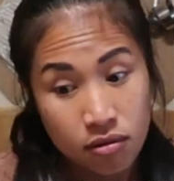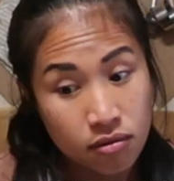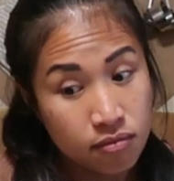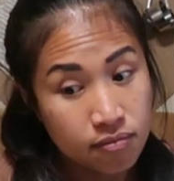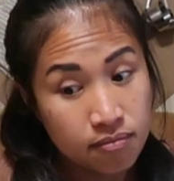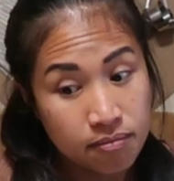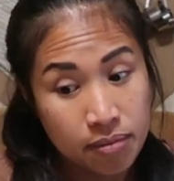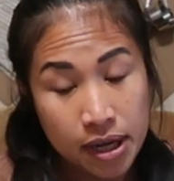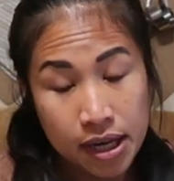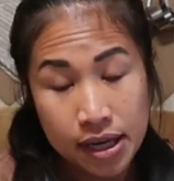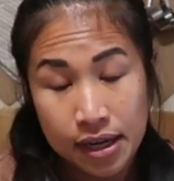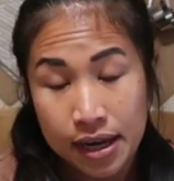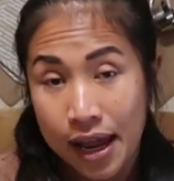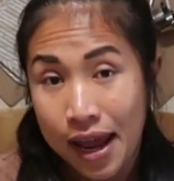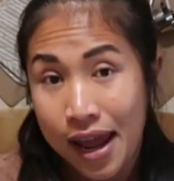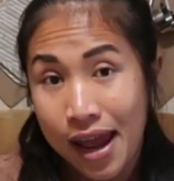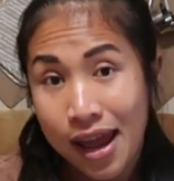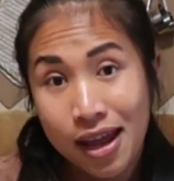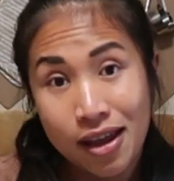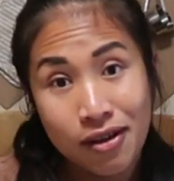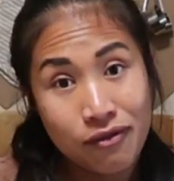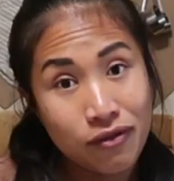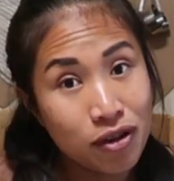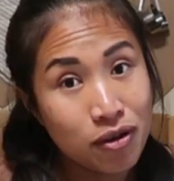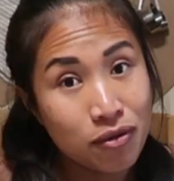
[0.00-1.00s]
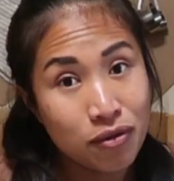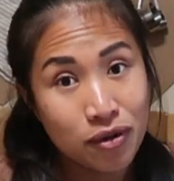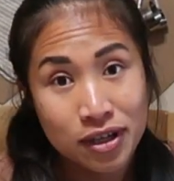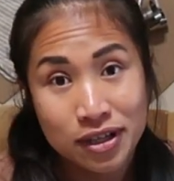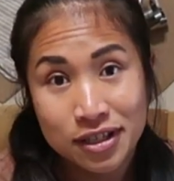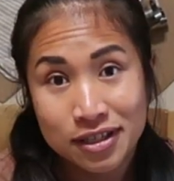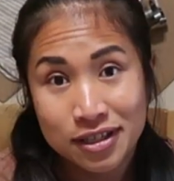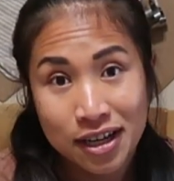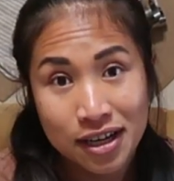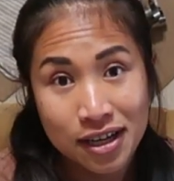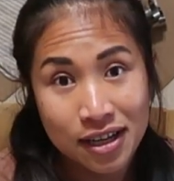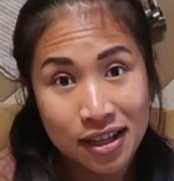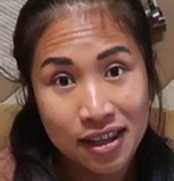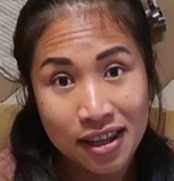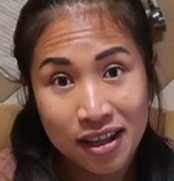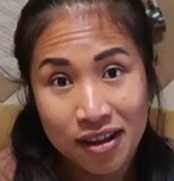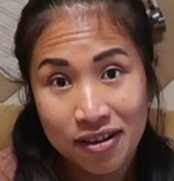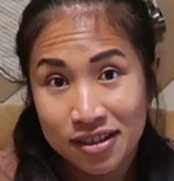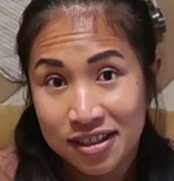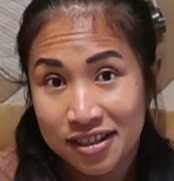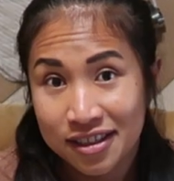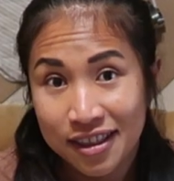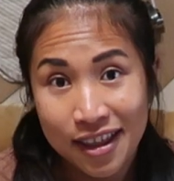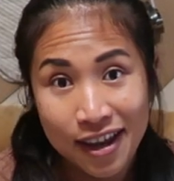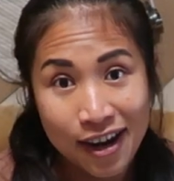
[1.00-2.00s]
But hey, if you want to start
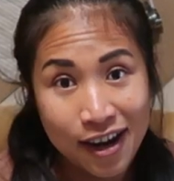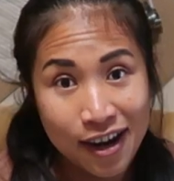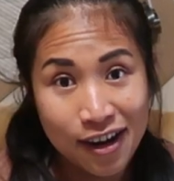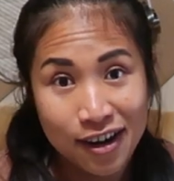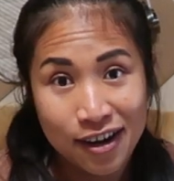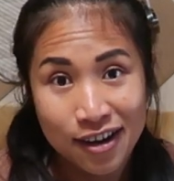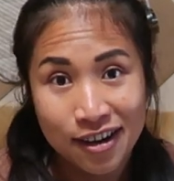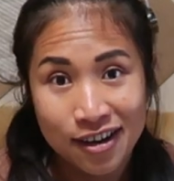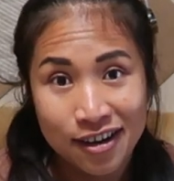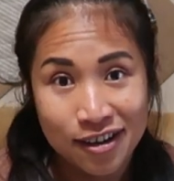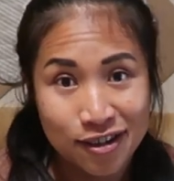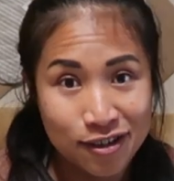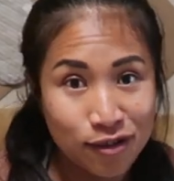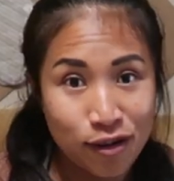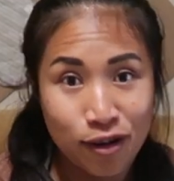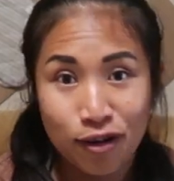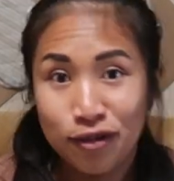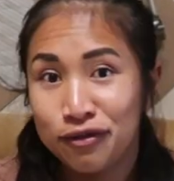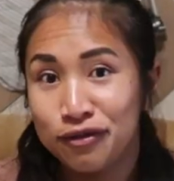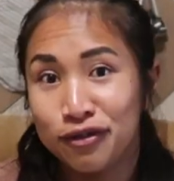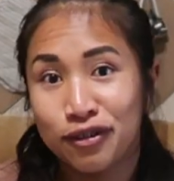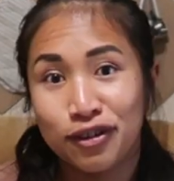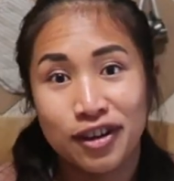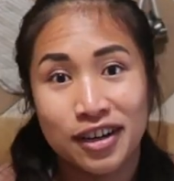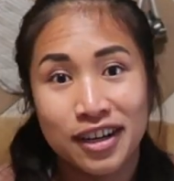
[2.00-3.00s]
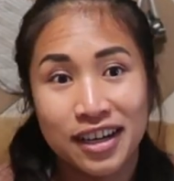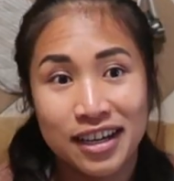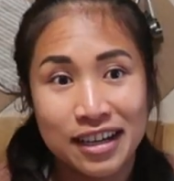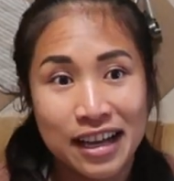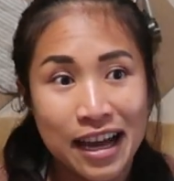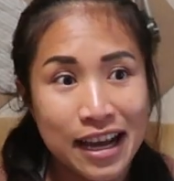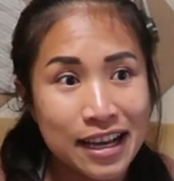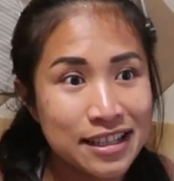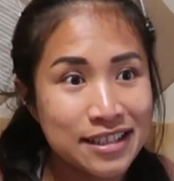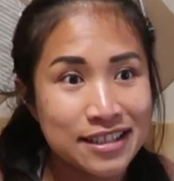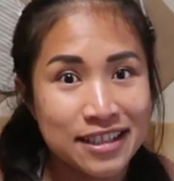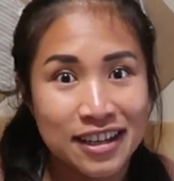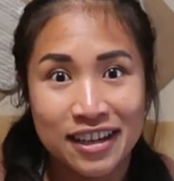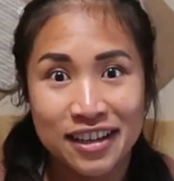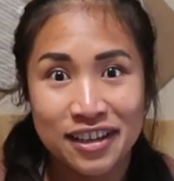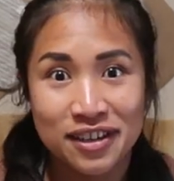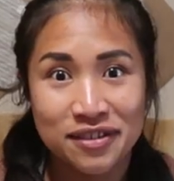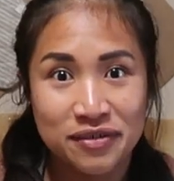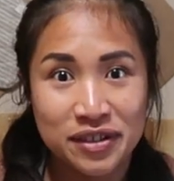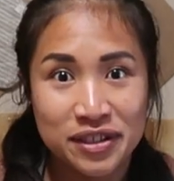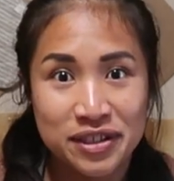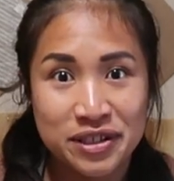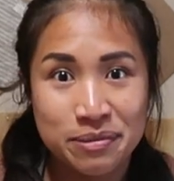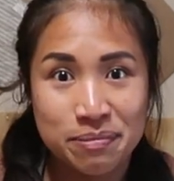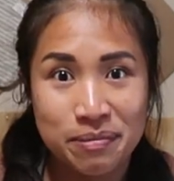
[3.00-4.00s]
there, go for it. I started
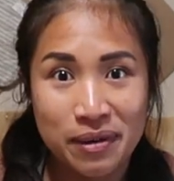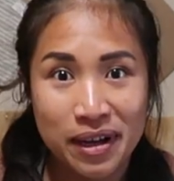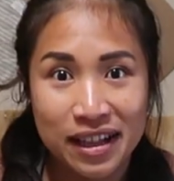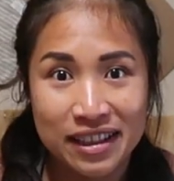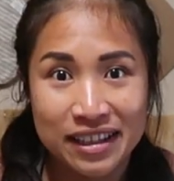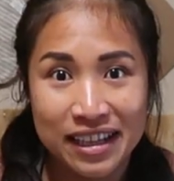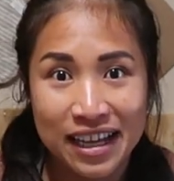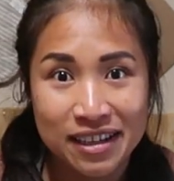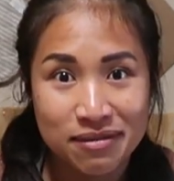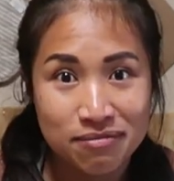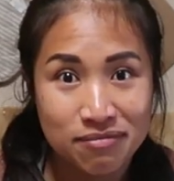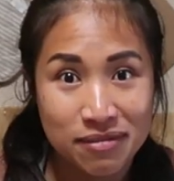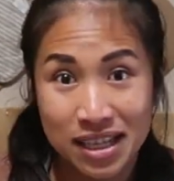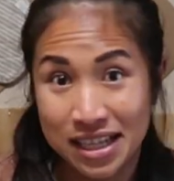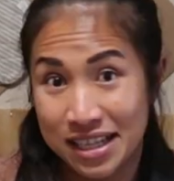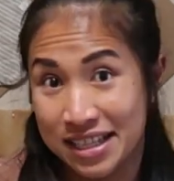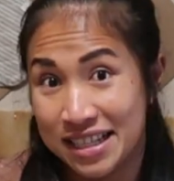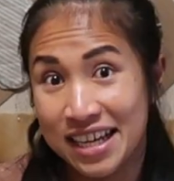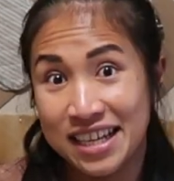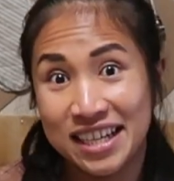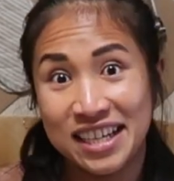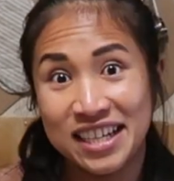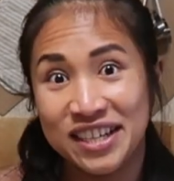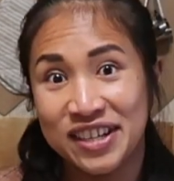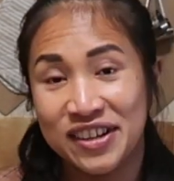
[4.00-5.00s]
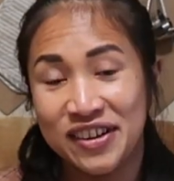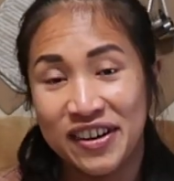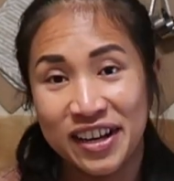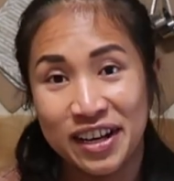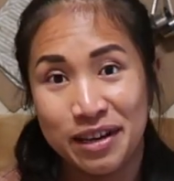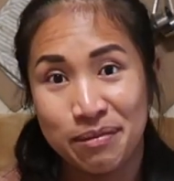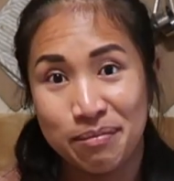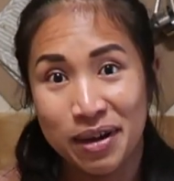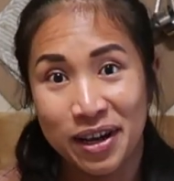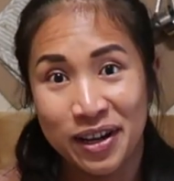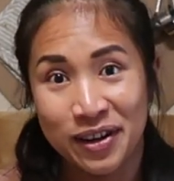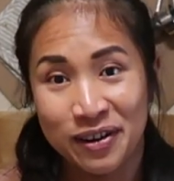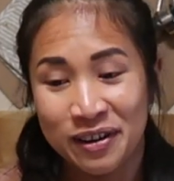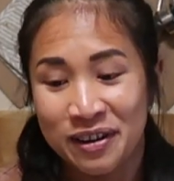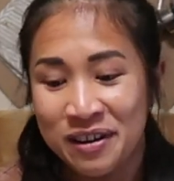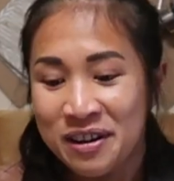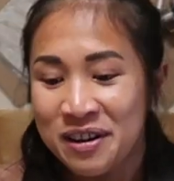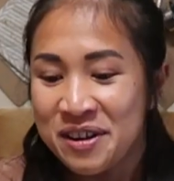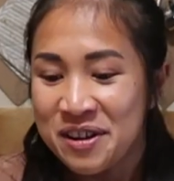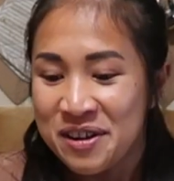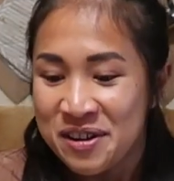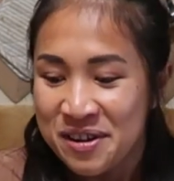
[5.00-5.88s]
with spelt because I didn't know any better.